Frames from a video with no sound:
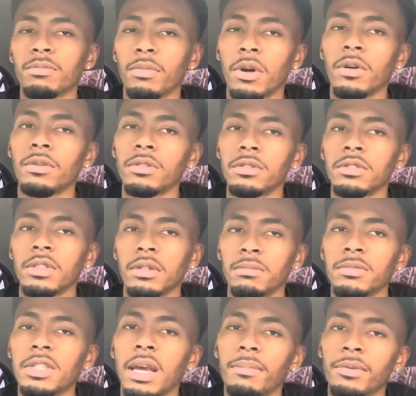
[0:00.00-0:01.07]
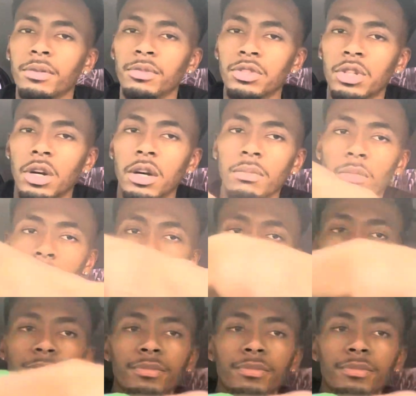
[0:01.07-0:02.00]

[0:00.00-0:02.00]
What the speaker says: bro. I'm tapping with y'all, bro.